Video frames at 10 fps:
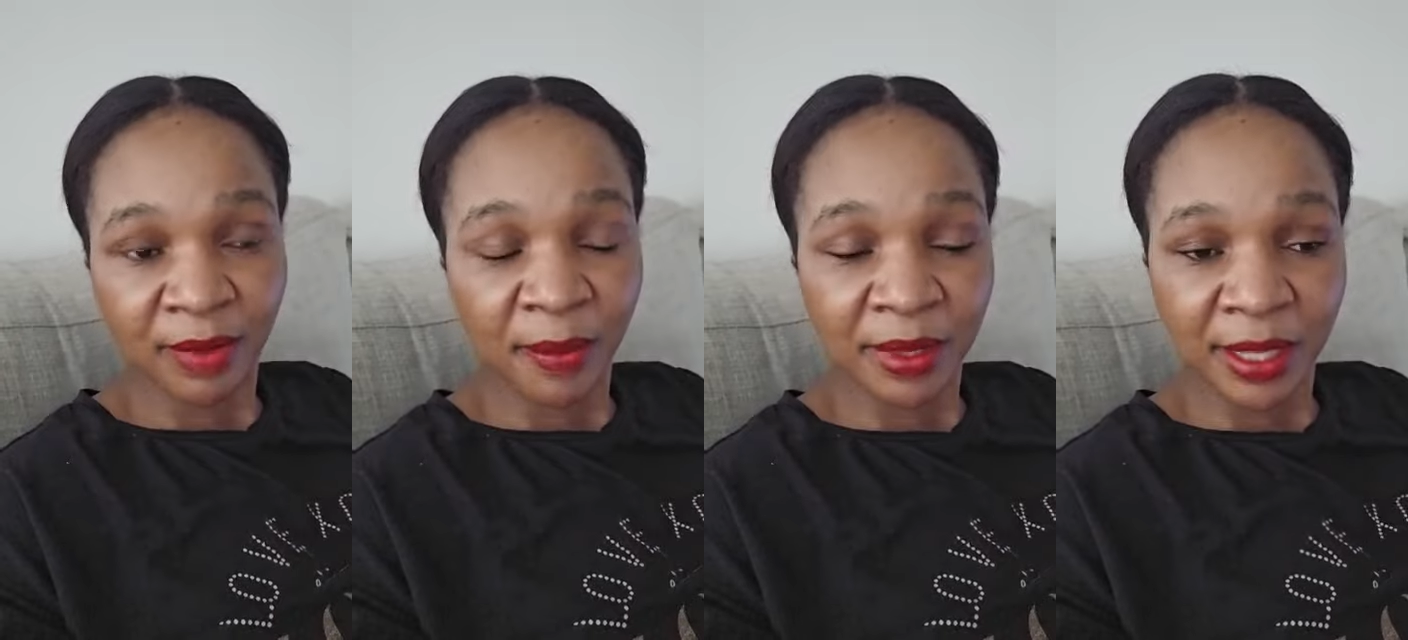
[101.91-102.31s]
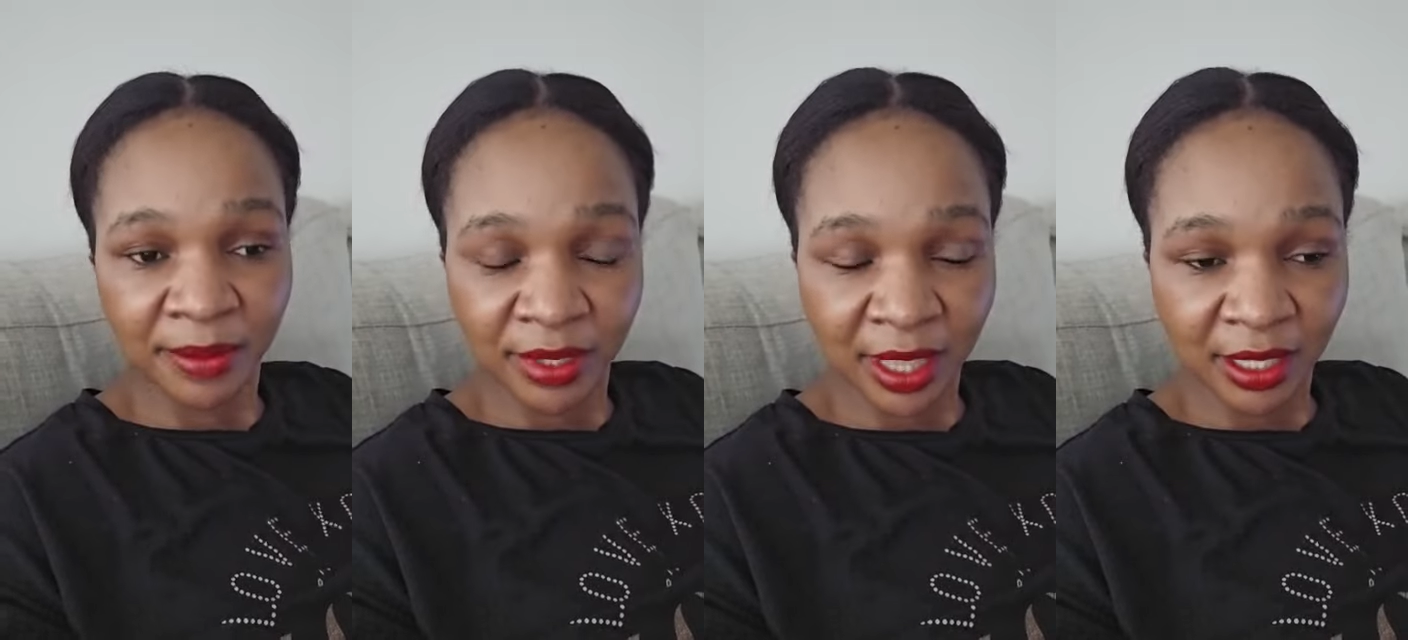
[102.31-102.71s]
Maybe
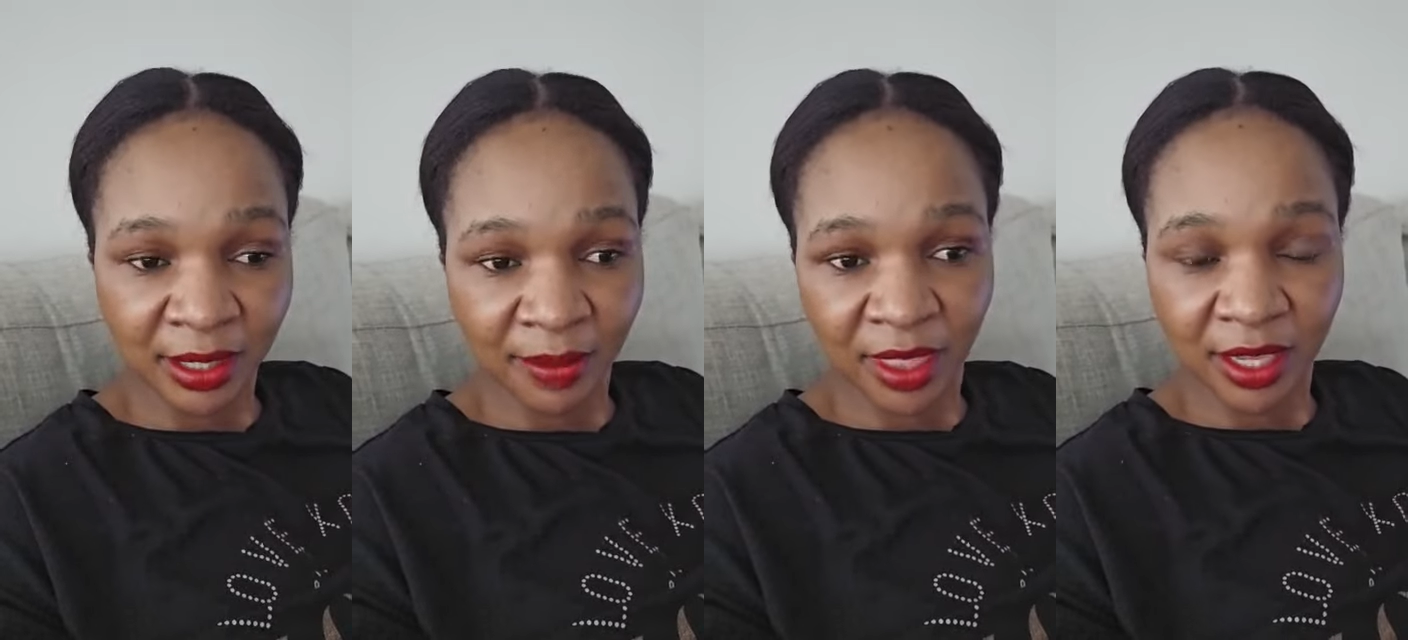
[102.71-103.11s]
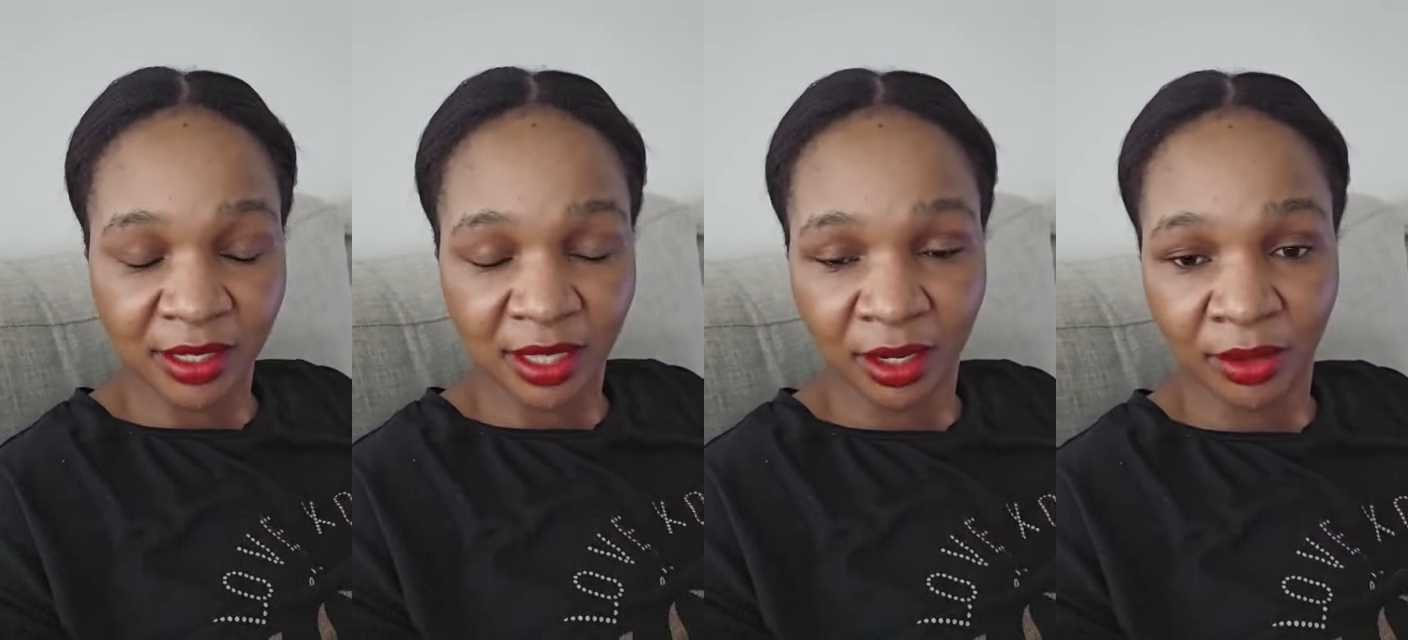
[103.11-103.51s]
there's some
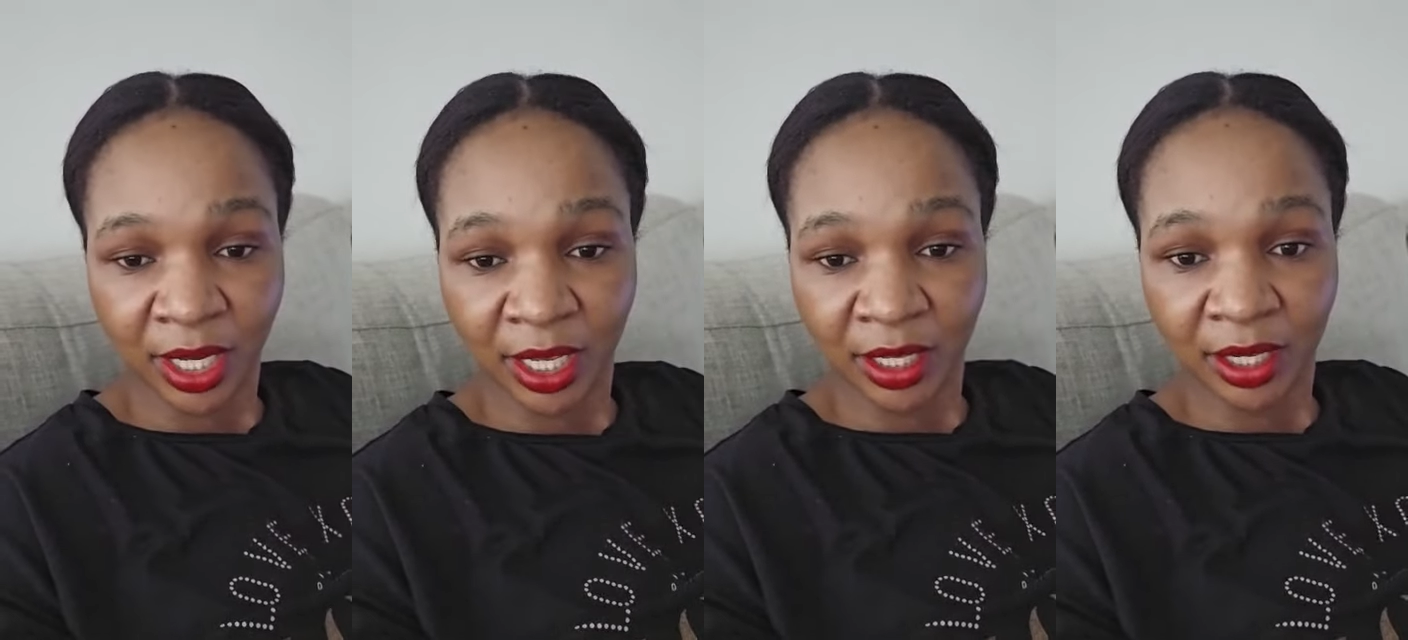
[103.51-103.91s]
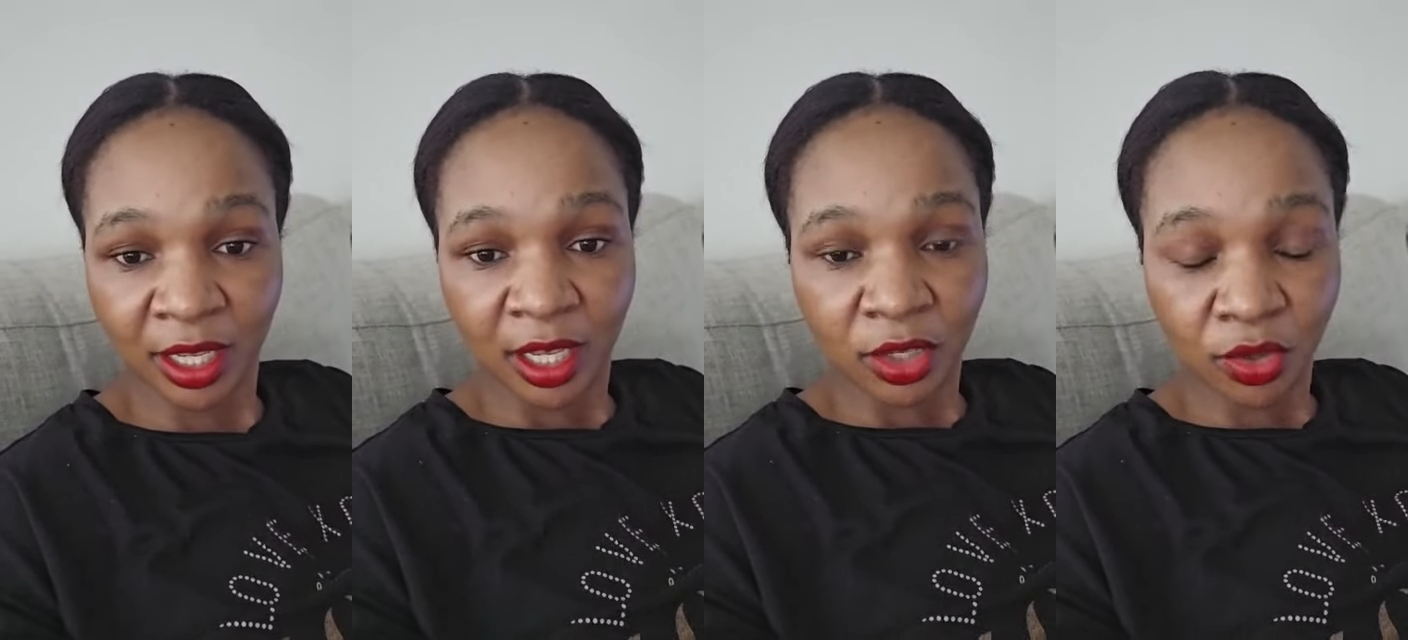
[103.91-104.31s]
things that you
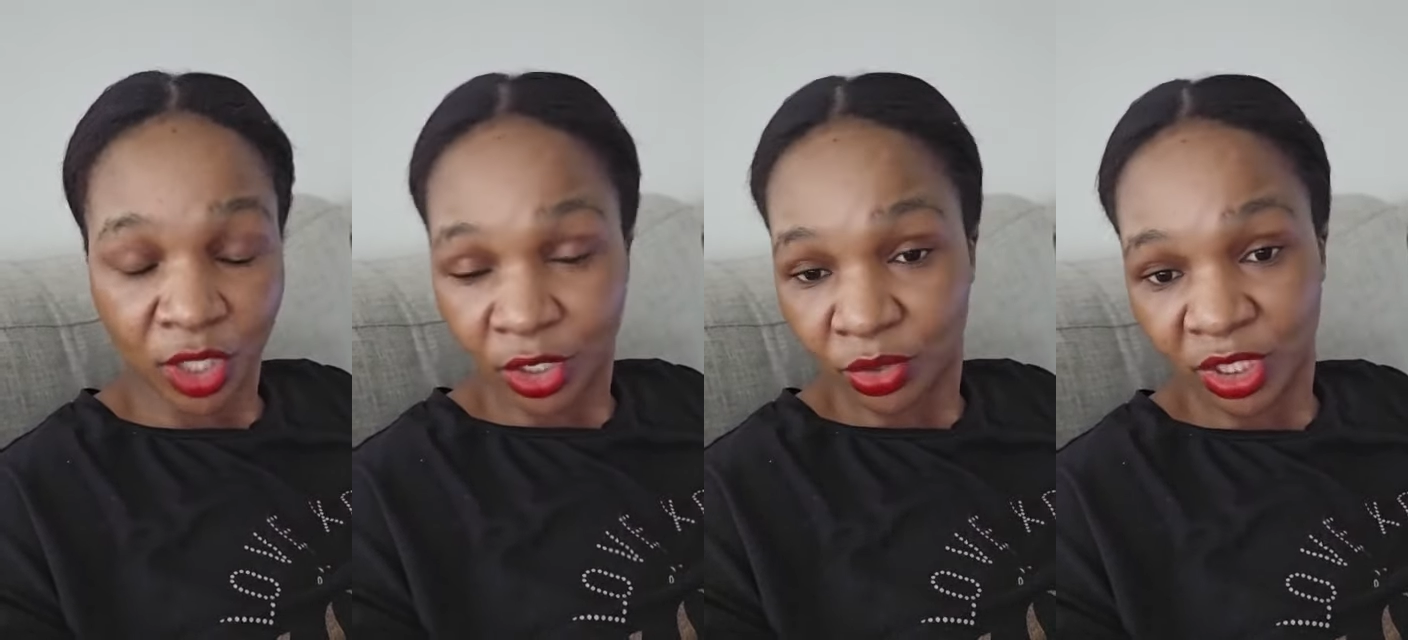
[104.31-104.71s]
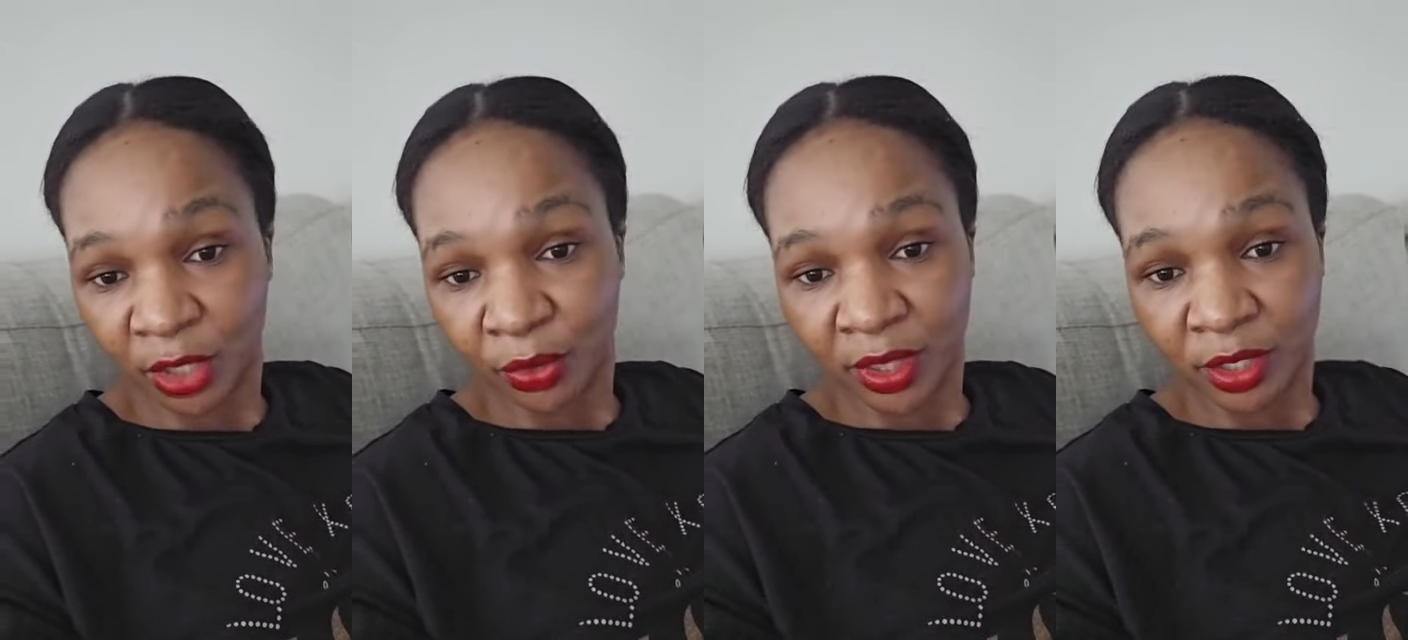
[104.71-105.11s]
need to
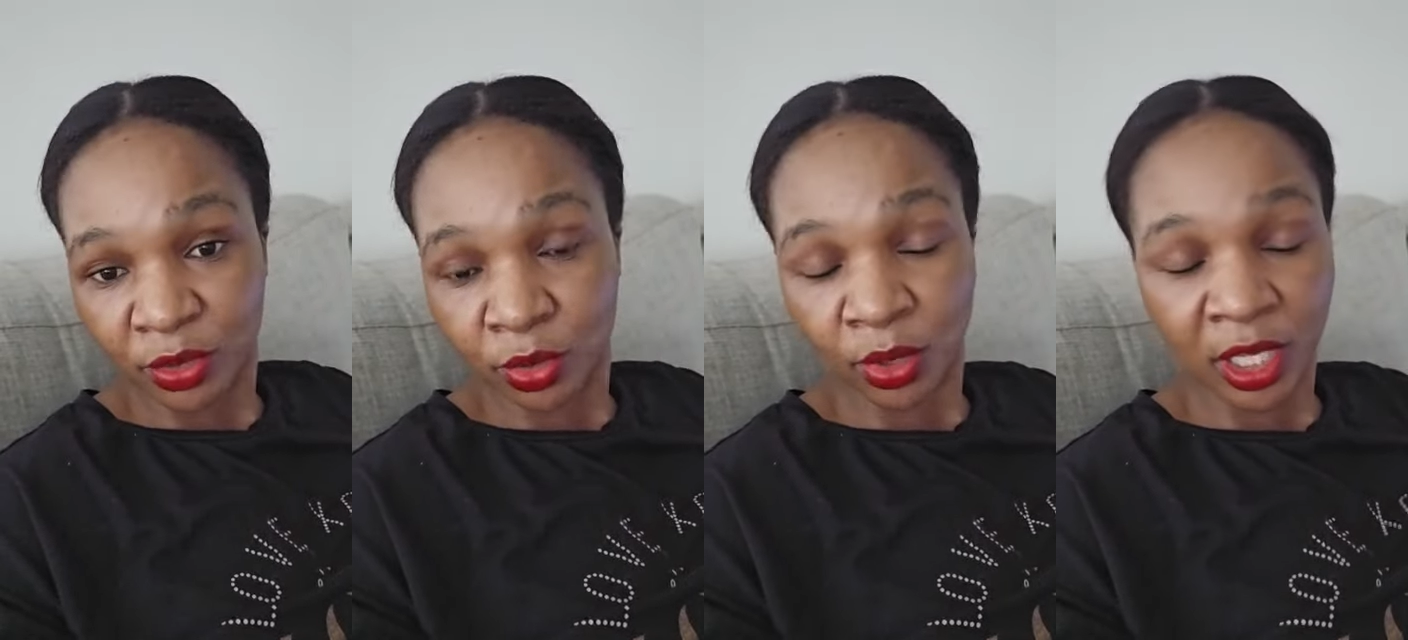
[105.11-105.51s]
check with the school